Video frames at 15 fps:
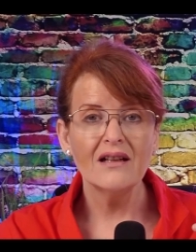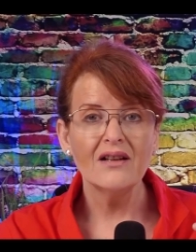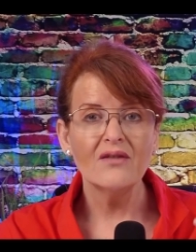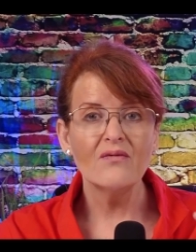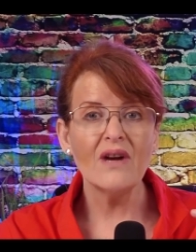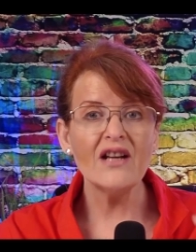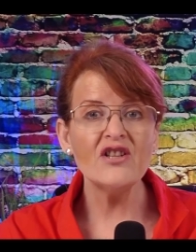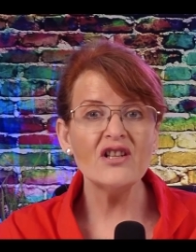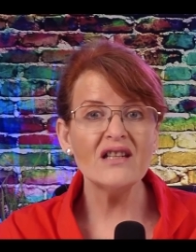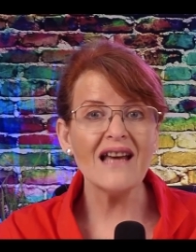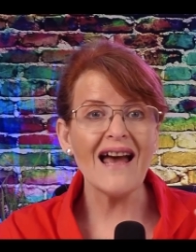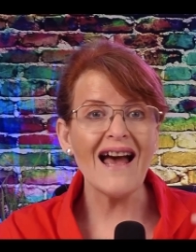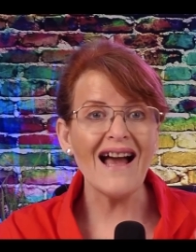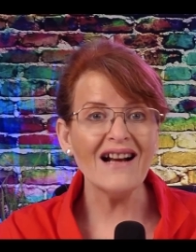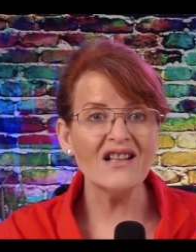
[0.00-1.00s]
to
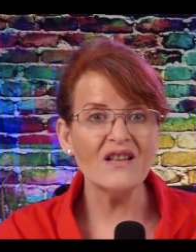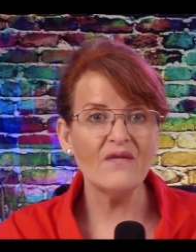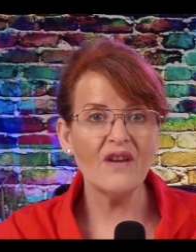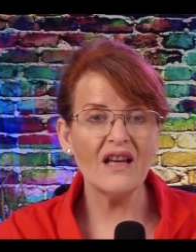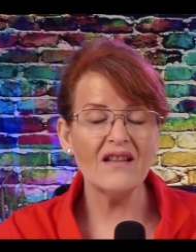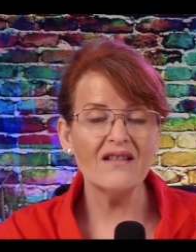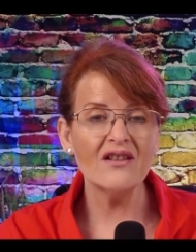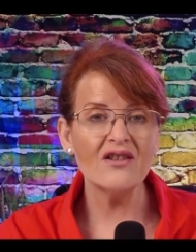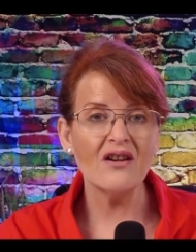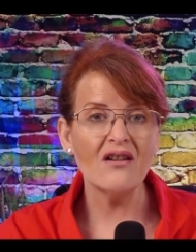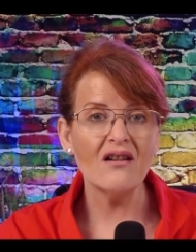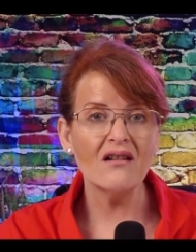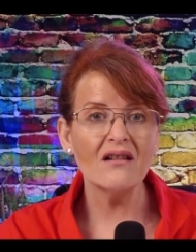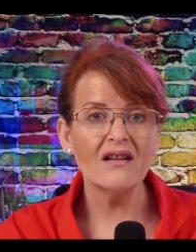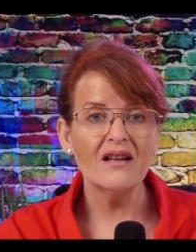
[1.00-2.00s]
activate the
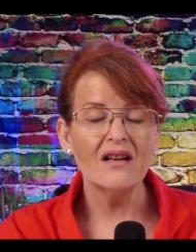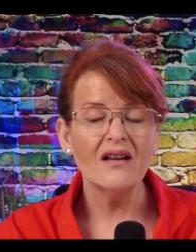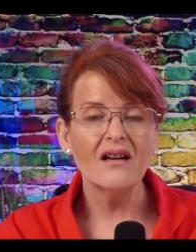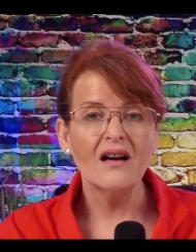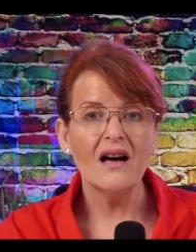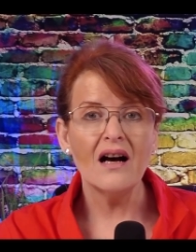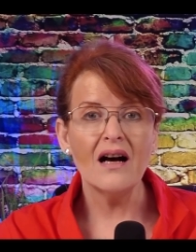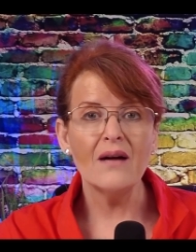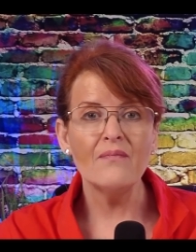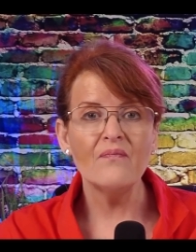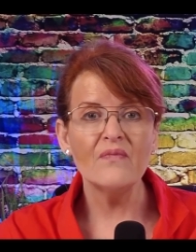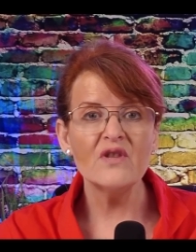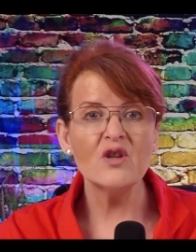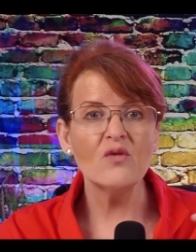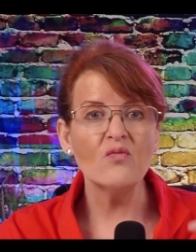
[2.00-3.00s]
dog
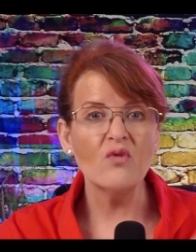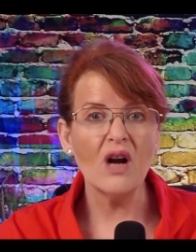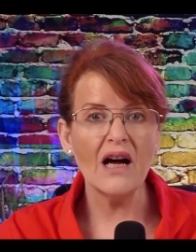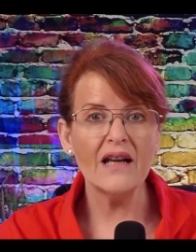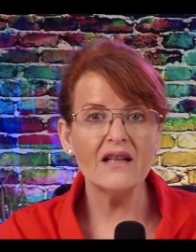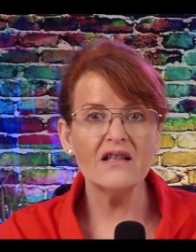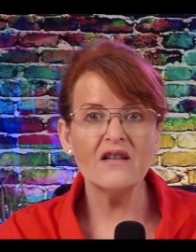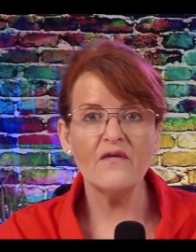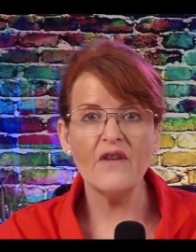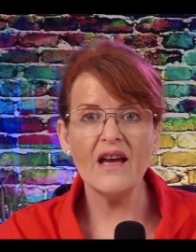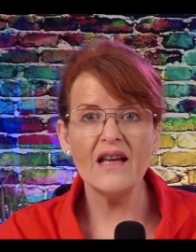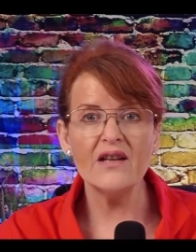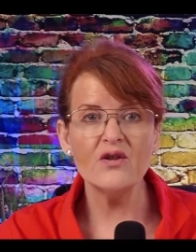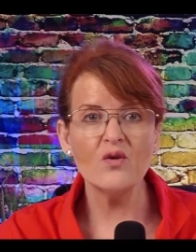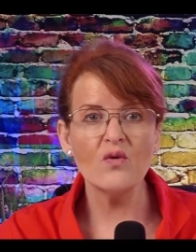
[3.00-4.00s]
to run,
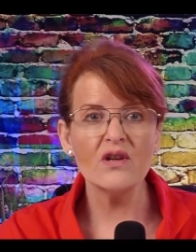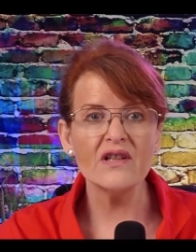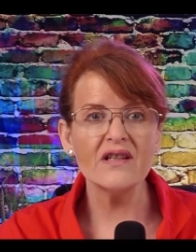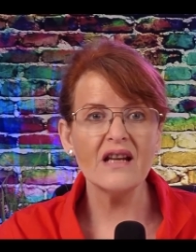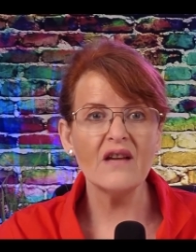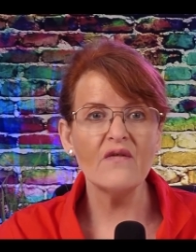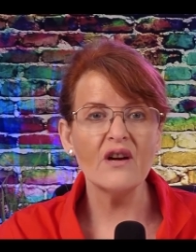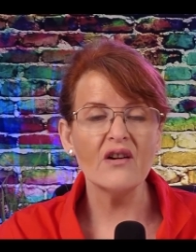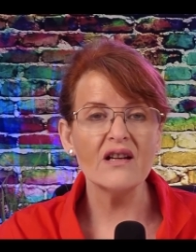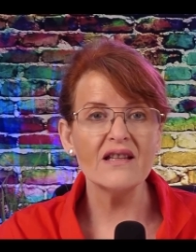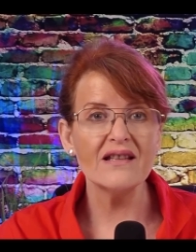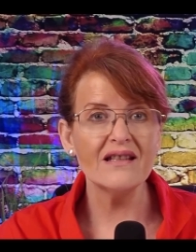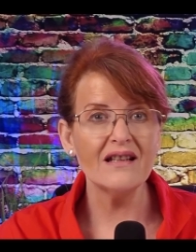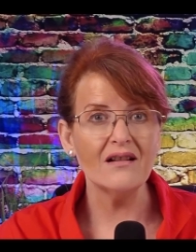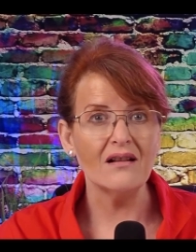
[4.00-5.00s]
defend, or stay very
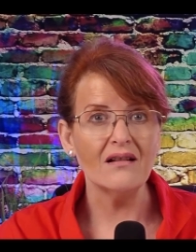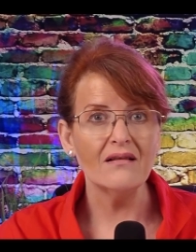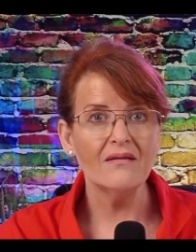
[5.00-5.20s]
still.